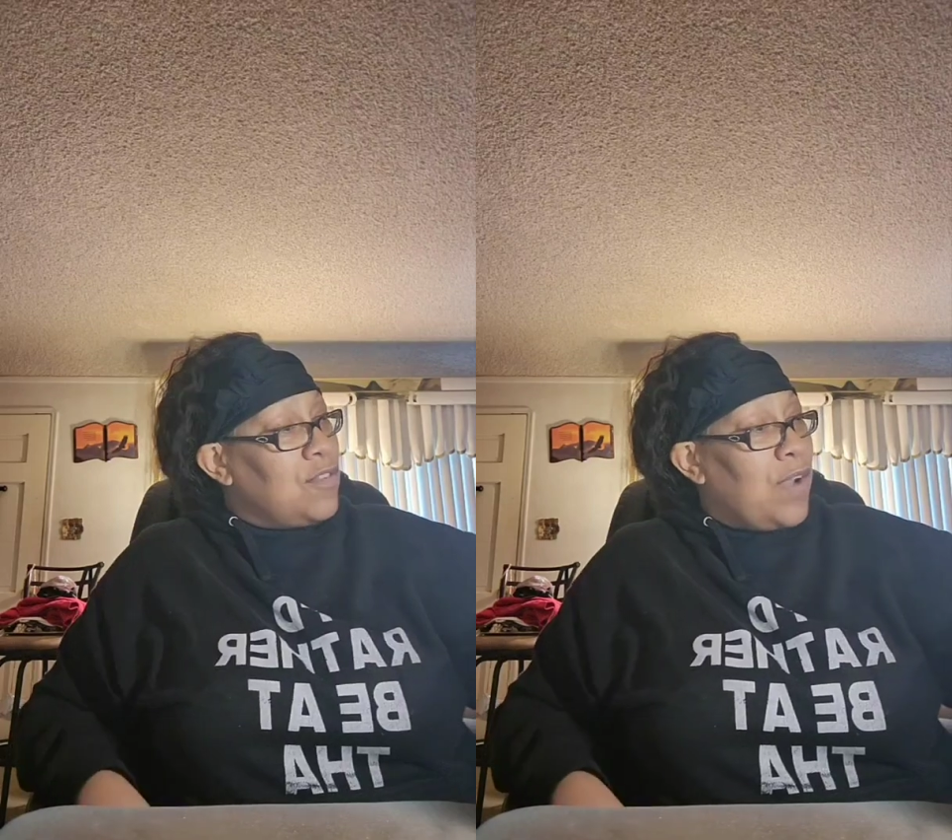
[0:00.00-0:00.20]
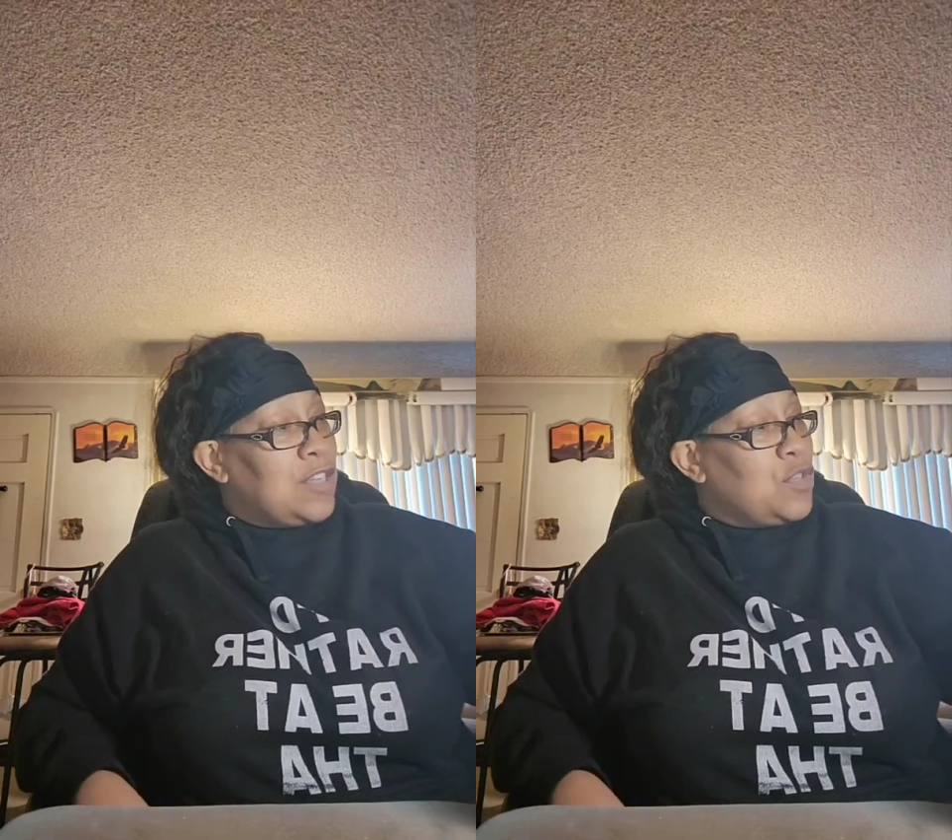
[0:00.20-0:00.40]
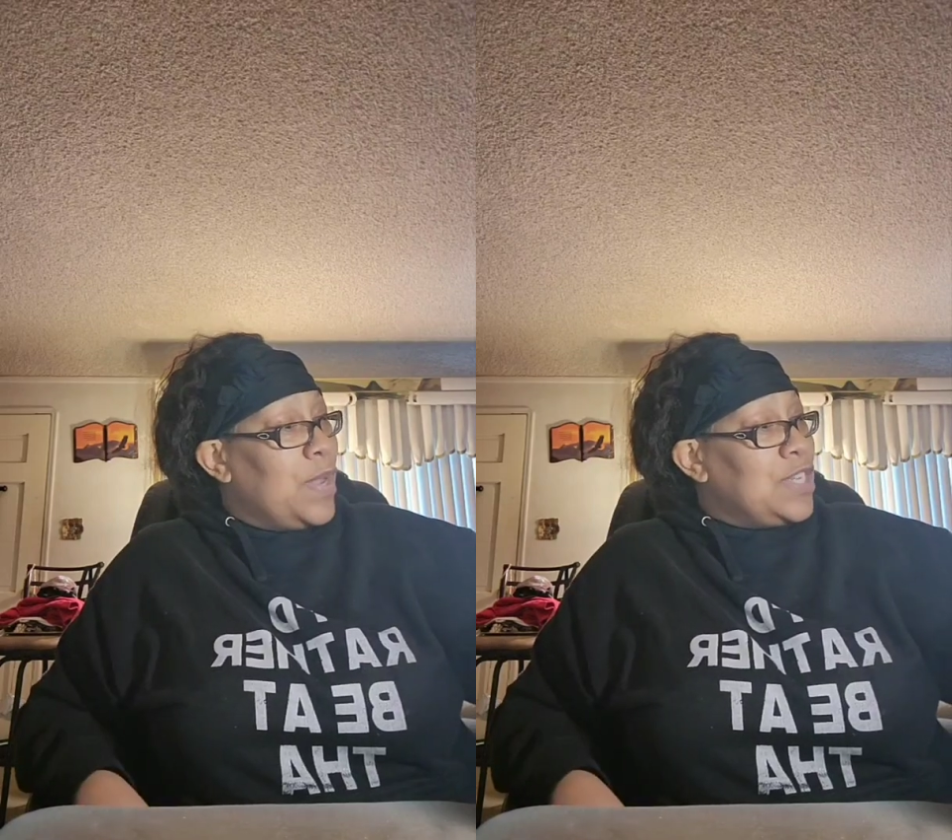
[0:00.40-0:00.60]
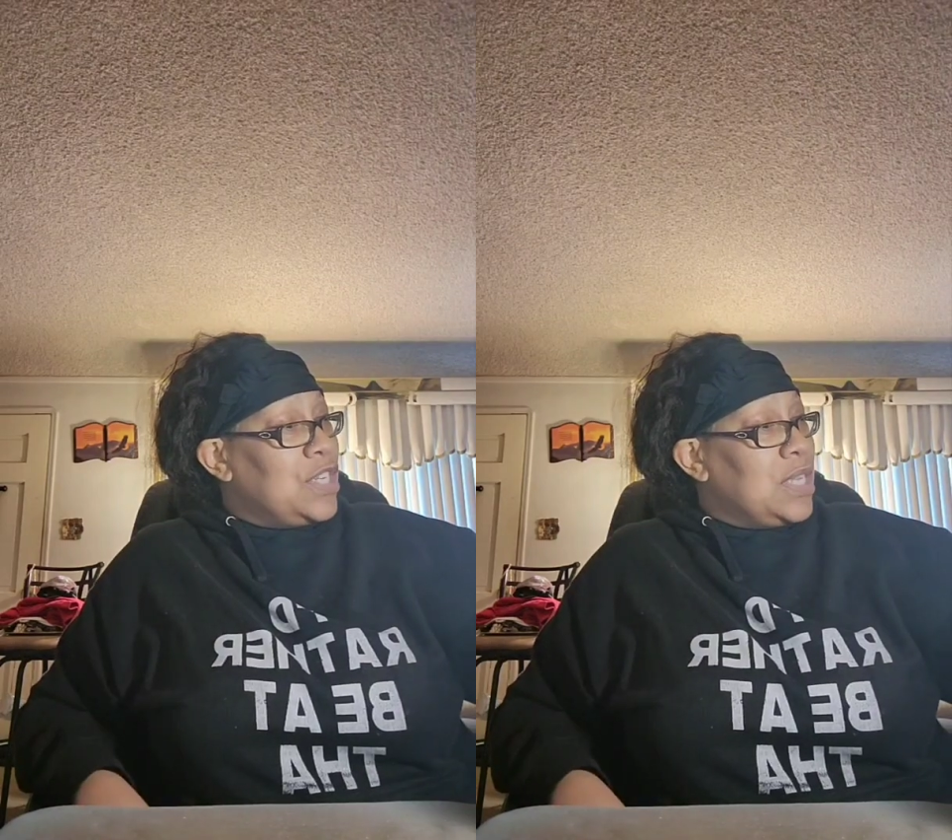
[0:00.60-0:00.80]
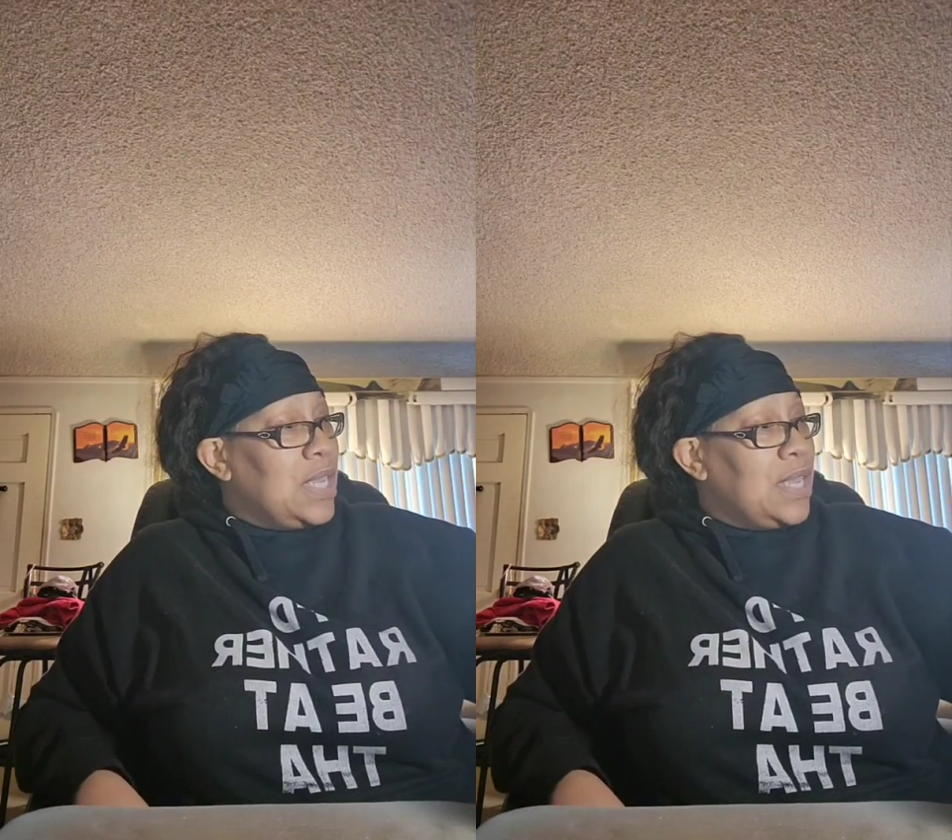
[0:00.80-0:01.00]

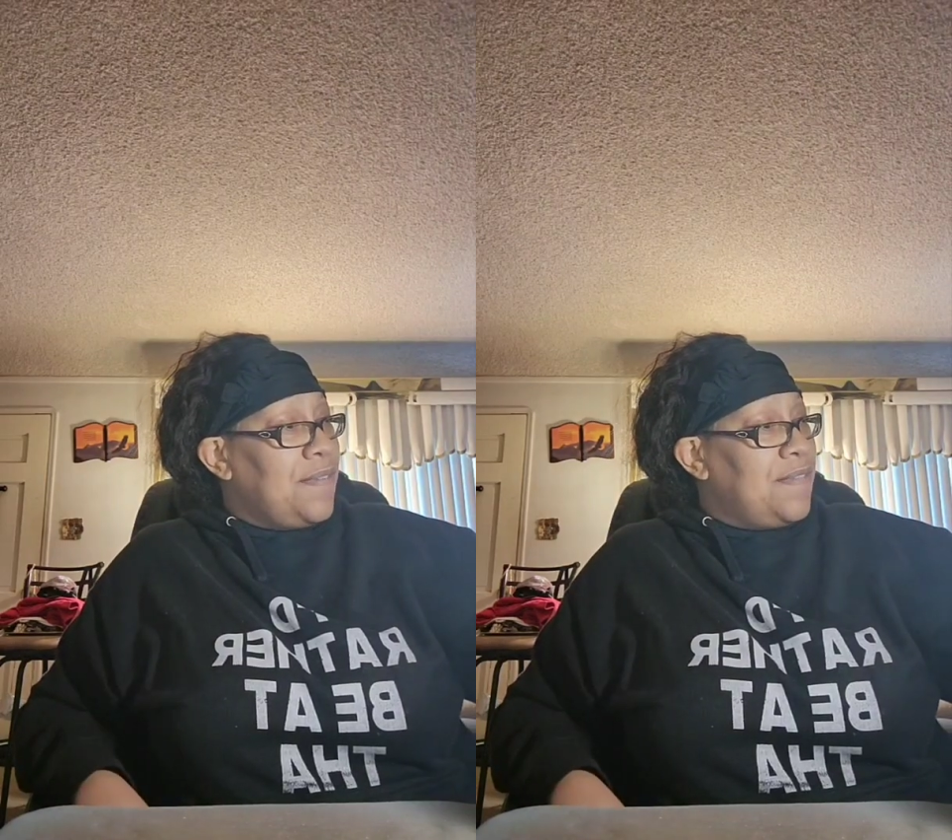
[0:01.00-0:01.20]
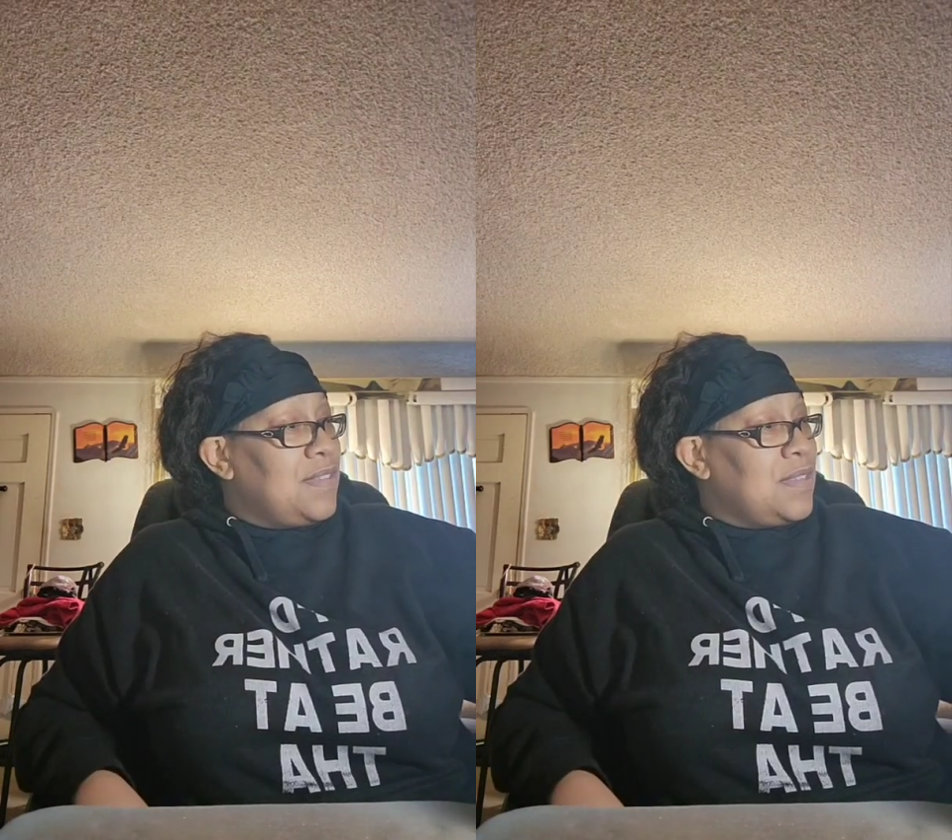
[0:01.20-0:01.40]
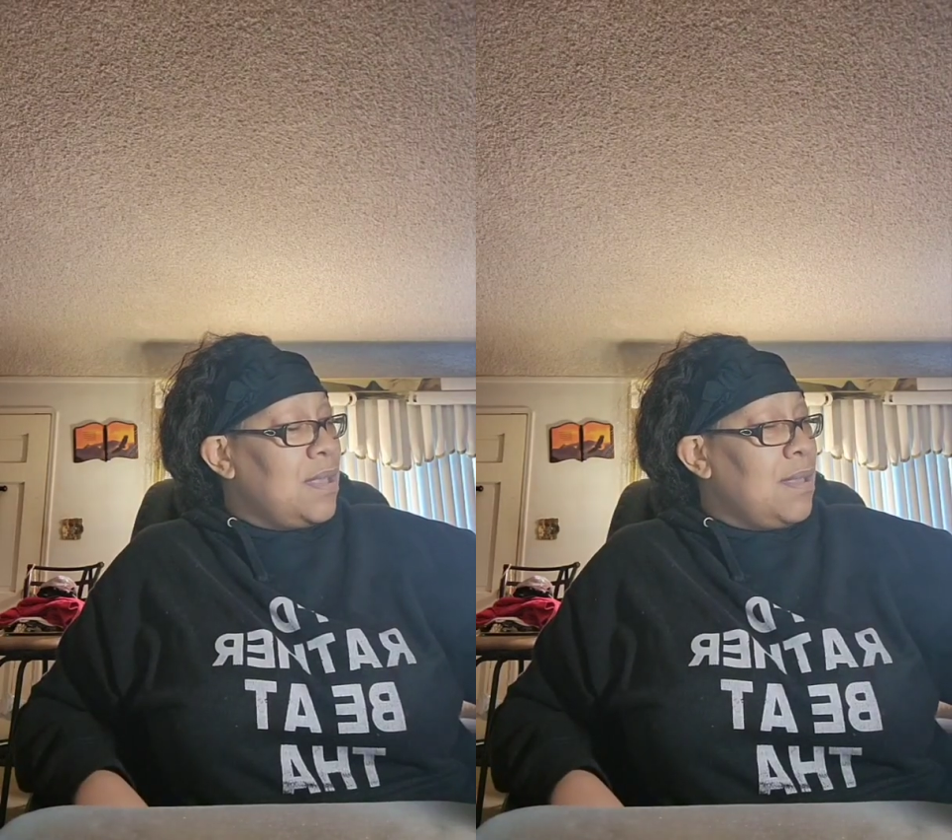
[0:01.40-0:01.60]
graduation gifts,